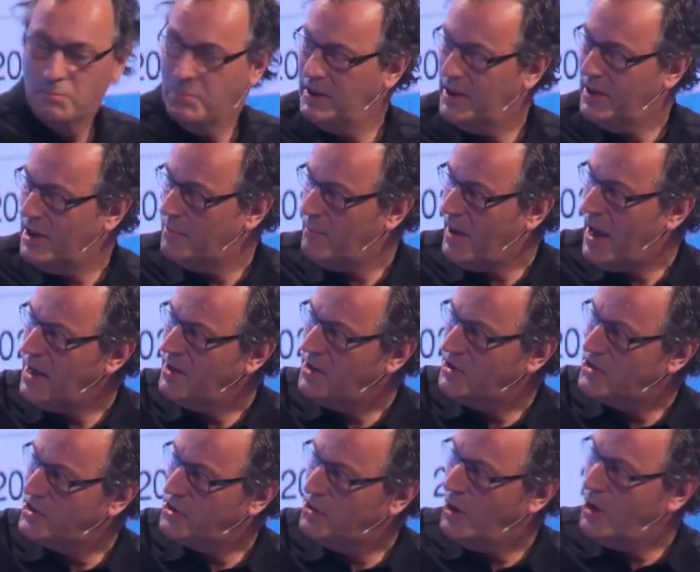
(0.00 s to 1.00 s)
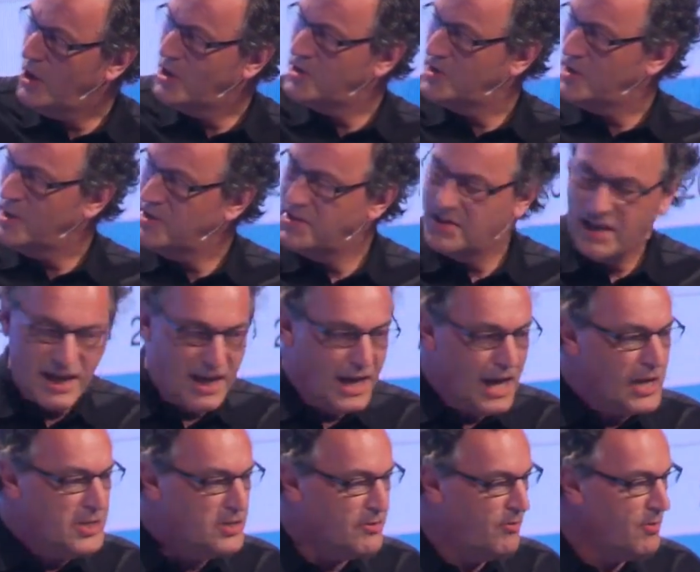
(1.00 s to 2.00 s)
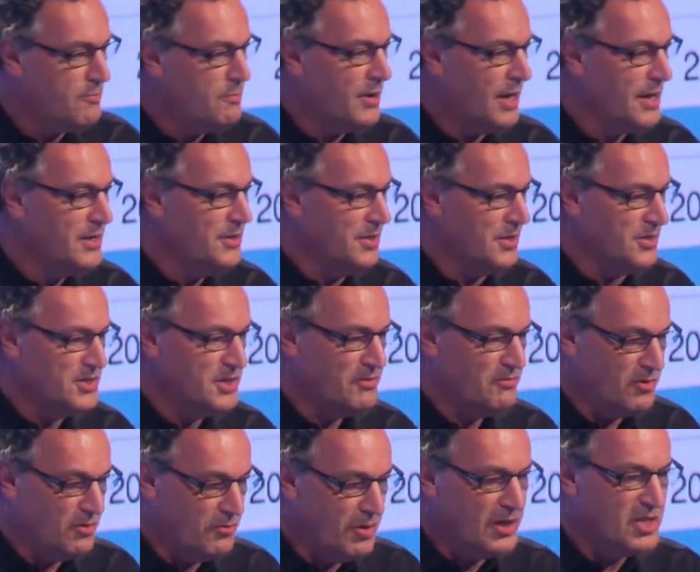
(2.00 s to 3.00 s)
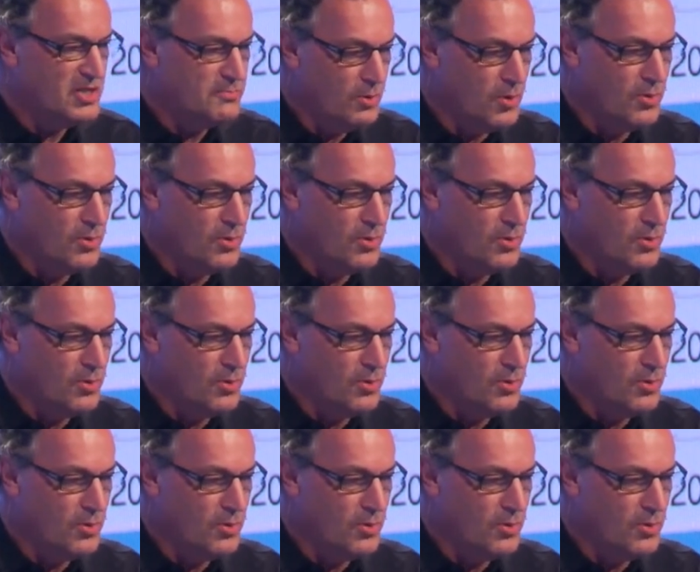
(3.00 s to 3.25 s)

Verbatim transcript: Peter Diamandis calls this the age of abundance. If you read his